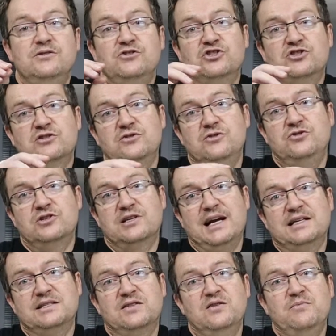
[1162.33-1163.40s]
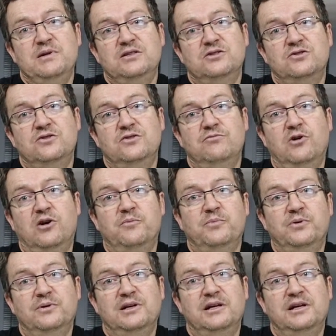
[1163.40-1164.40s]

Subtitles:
you scatter them into the rub,